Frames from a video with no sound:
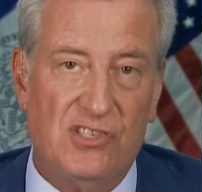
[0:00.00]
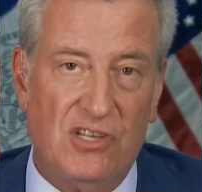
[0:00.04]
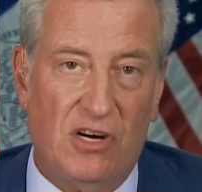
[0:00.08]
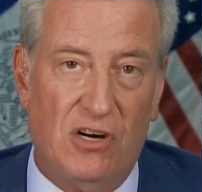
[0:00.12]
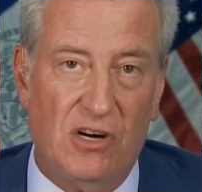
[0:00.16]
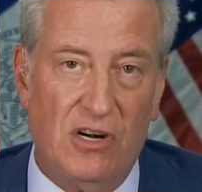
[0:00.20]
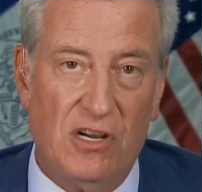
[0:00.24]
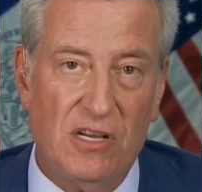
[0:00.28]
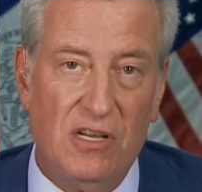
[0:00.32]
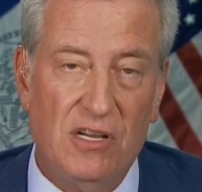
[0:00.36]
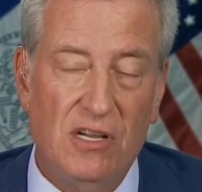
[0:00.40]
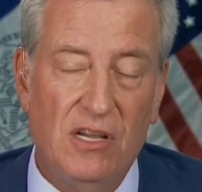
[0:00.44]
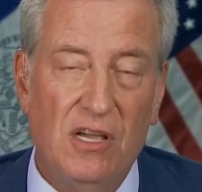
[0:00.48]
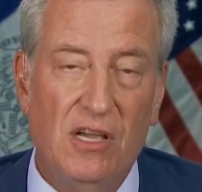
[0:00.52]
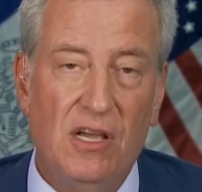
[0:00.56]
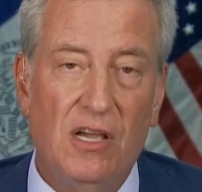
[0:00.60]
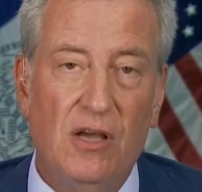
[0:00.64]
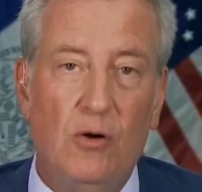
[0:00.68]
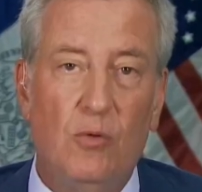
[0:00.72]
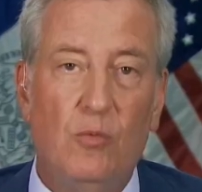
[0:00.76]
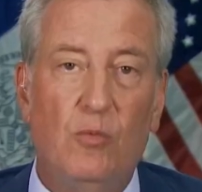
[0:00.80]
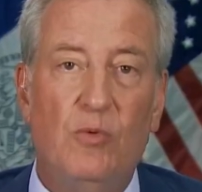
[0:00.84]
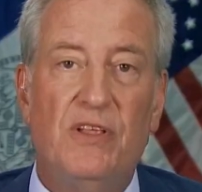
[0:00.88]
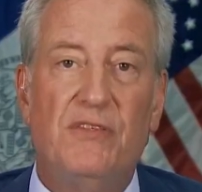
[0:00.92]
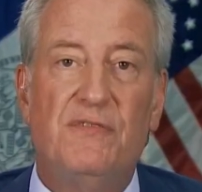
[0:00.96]
started
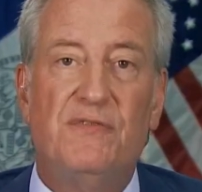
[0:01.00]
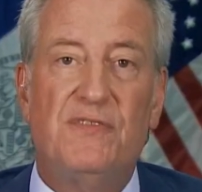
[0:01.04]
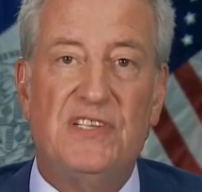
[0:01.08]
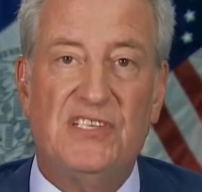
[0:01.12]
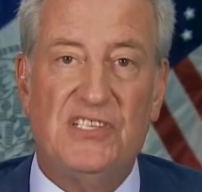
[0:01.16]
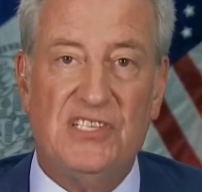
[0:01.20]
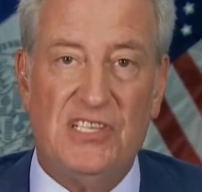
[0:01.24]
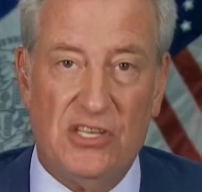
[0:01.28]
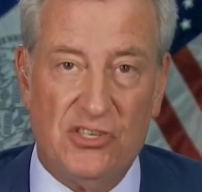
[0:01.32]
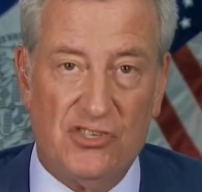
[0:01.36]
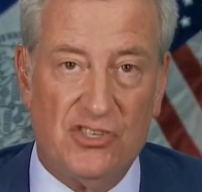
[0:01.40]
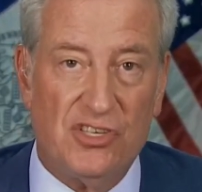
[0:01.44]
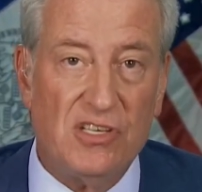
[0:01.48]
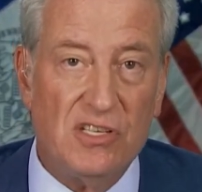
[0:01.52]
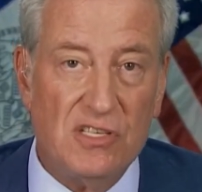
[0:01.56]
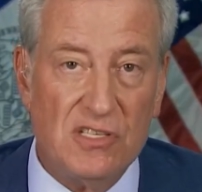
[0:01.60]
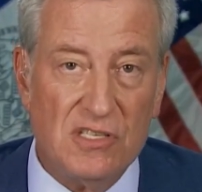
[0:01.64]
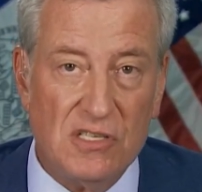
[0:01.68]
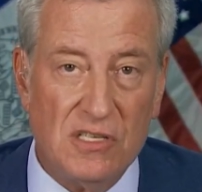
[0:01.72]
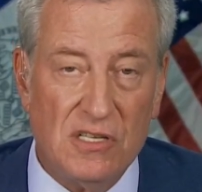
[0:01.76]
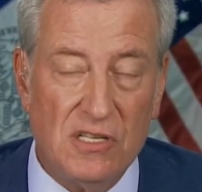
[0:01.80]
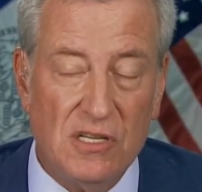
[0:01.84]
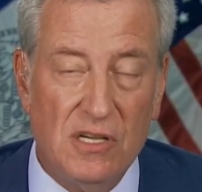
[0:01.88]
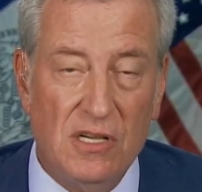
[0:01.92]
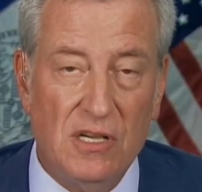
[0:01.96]
with
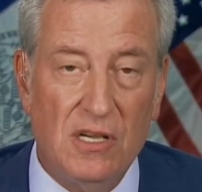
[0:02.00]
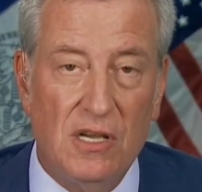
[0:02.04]
physicians.